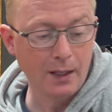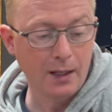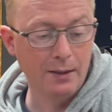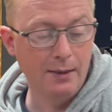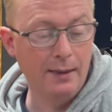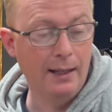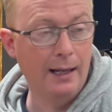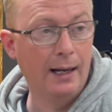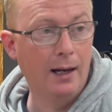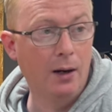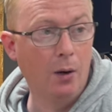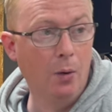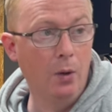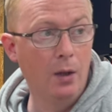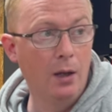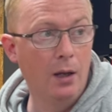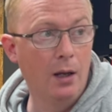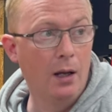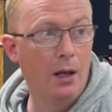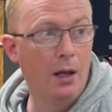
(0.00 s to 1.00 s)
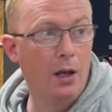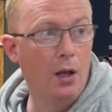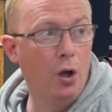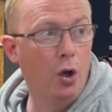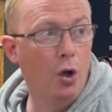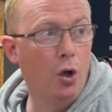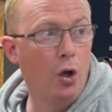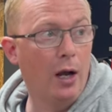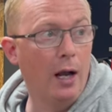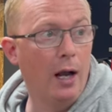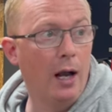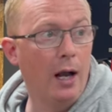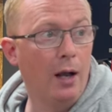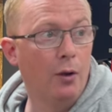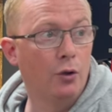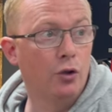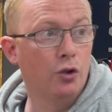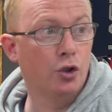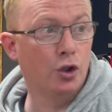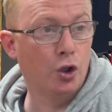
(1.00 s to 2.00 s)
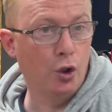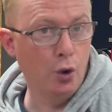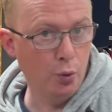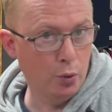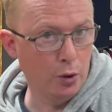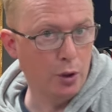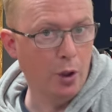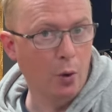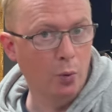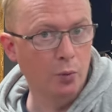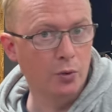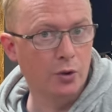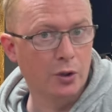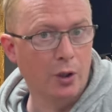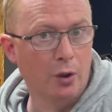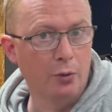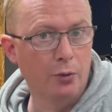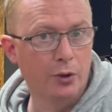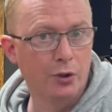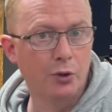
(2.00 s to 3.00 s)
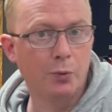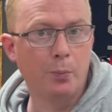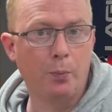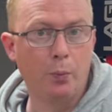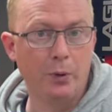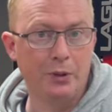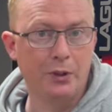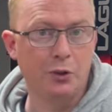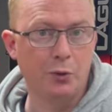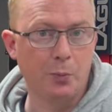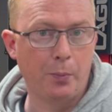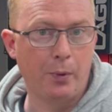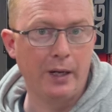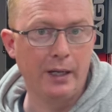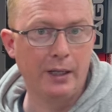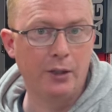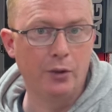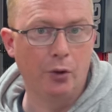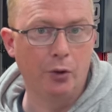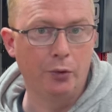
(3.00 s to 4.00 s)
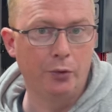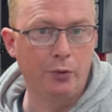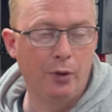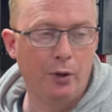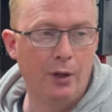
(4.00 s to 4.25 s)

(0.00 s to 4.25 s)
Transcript: Now, 2 coats on the, with the spray gun,